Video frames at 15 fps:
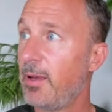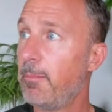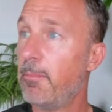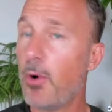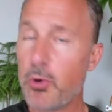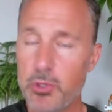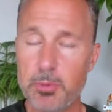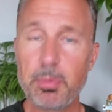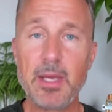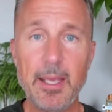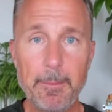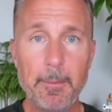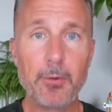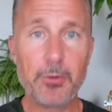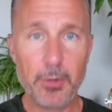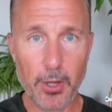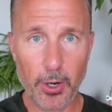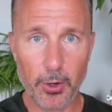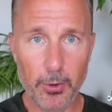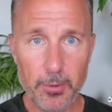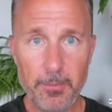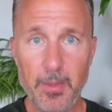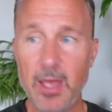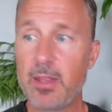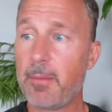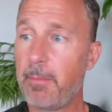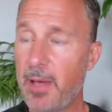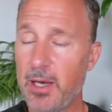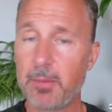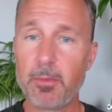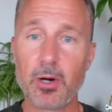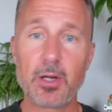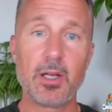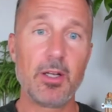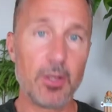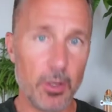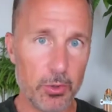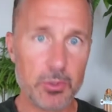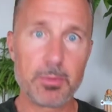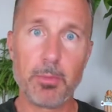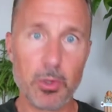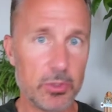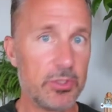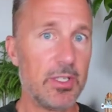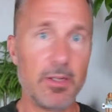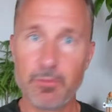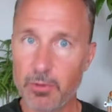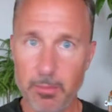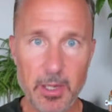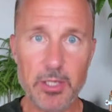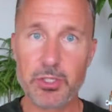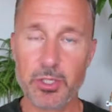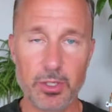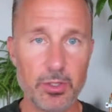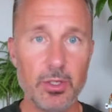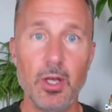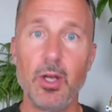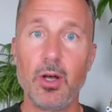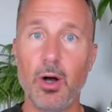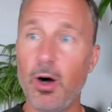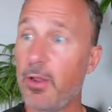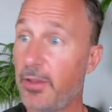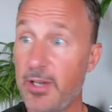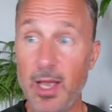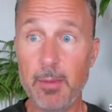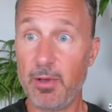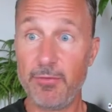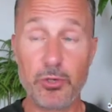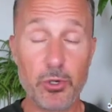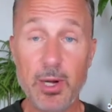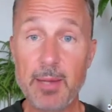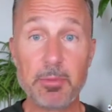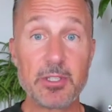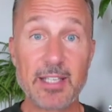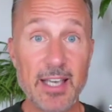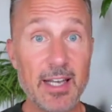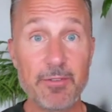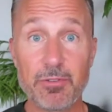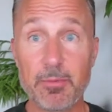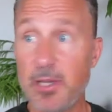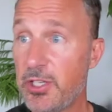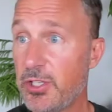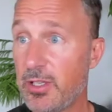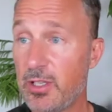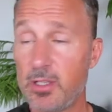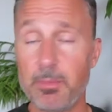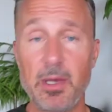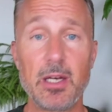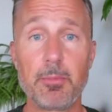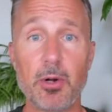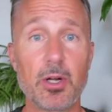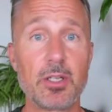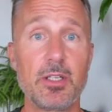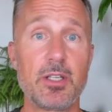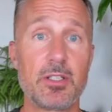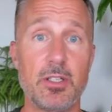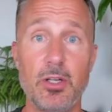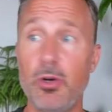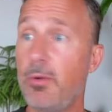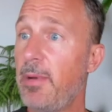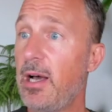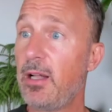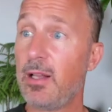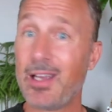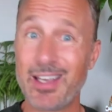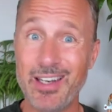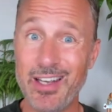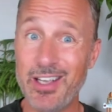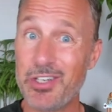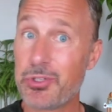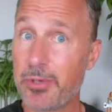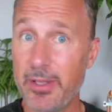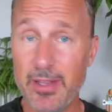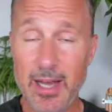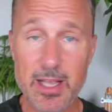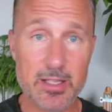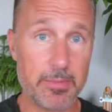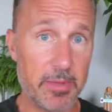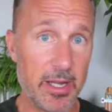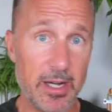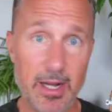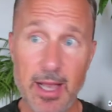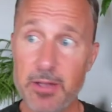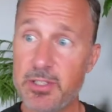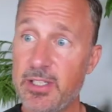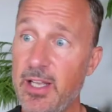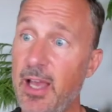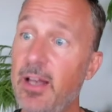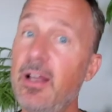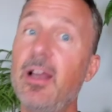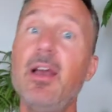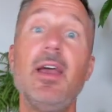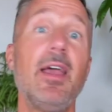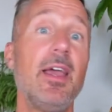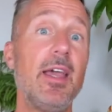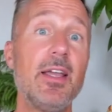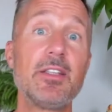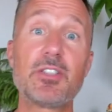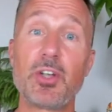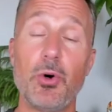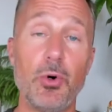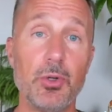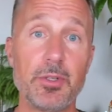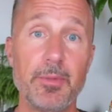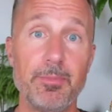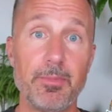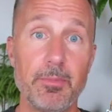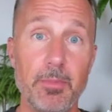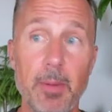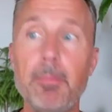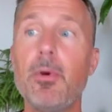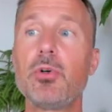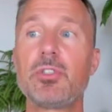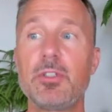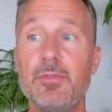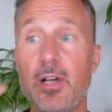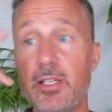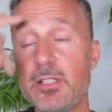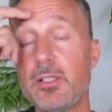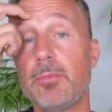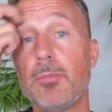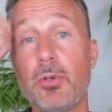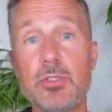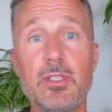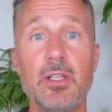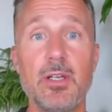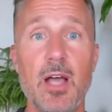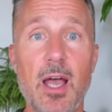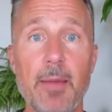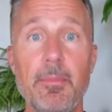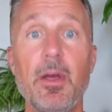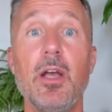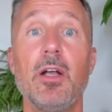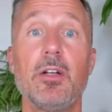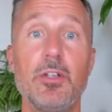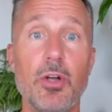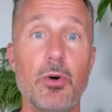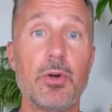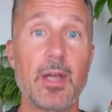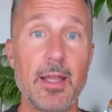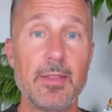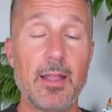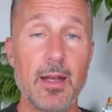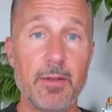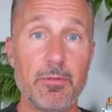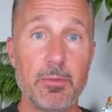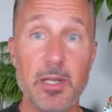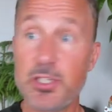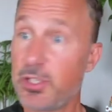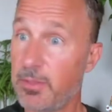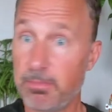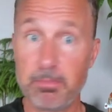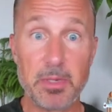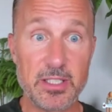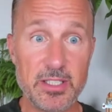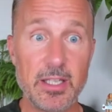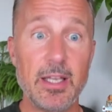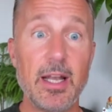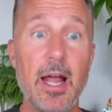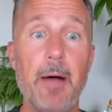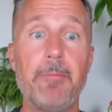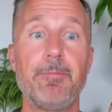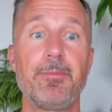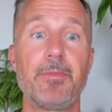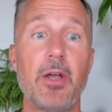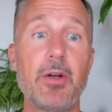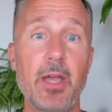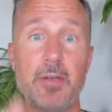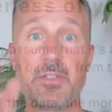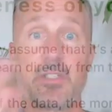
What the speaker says: Most people know, and the betting market knows most information all the time. If you're able to get information that the betting market doesn't know about, like an injury that hasn't been announced yet, it's gold. But most of us, most of the time, don't get that information, but seek it out. Okay,